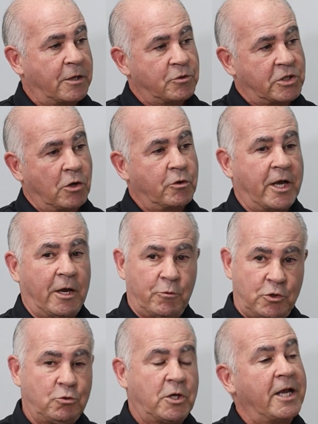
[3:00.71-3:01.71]
they would say, okay,
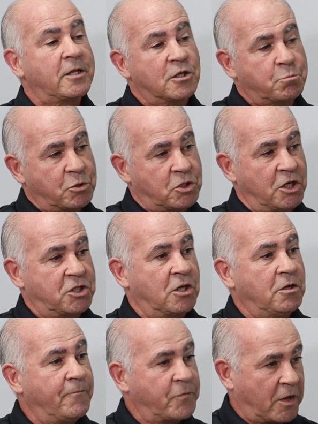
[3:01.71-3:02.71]
would you take this
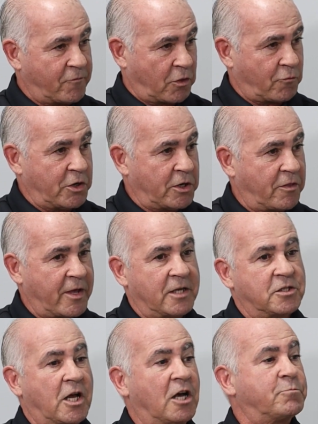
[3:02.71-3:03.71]
position for
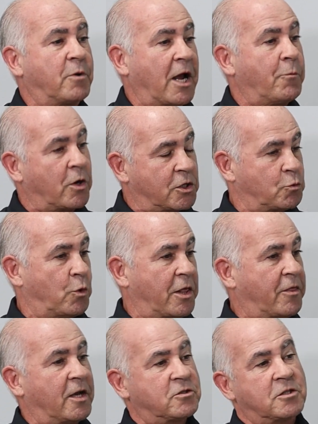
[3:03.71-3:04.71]
$300,000, but I want a
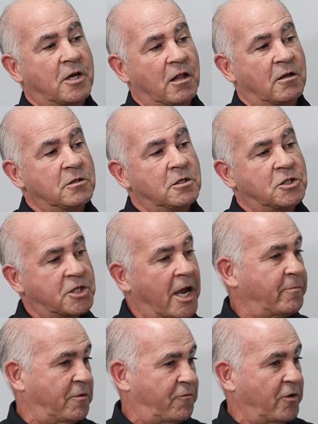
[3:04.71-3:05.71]
$20,000
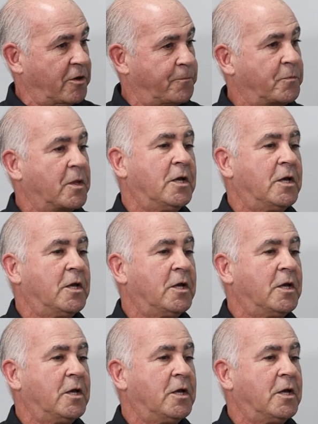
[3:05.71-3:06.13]
assignment fee.